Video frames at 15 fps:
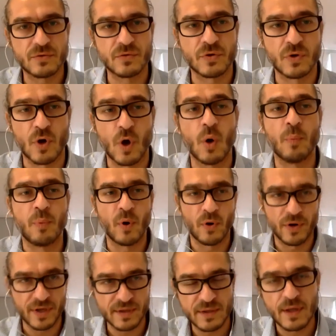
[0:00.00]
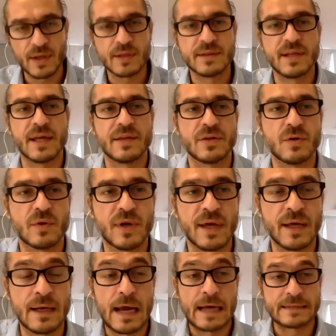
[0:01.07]
to your opponent that you
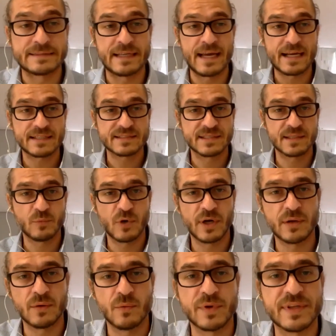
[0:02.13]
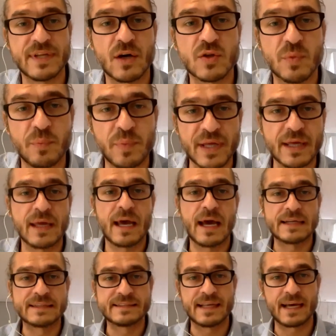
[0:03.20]
can attack someone without being
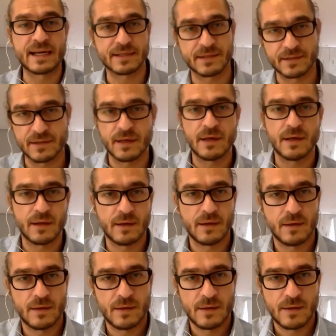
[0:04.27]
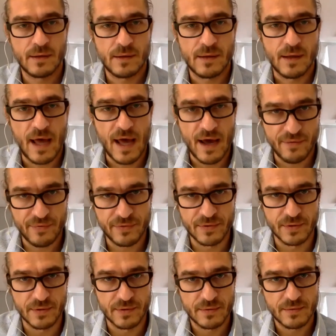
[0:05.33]
attacked
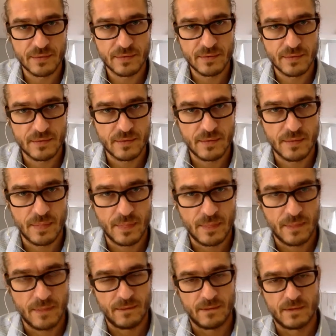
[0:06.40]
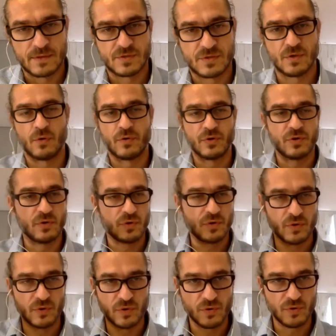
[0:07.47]
after. So
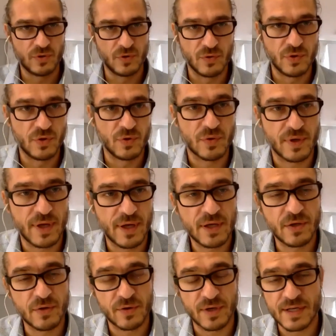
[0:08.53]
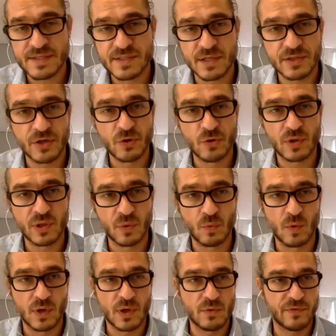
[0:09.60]
you can start a nuclear
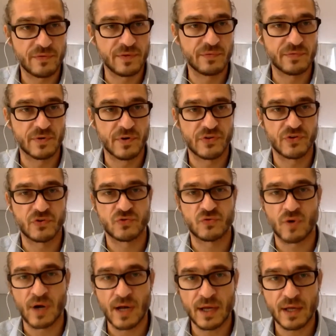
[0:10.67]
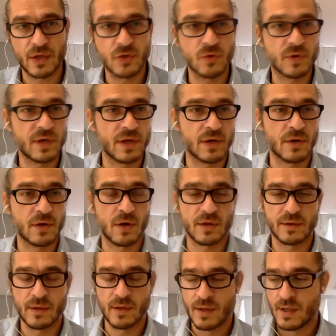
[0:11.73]
war with the first strike. You cannot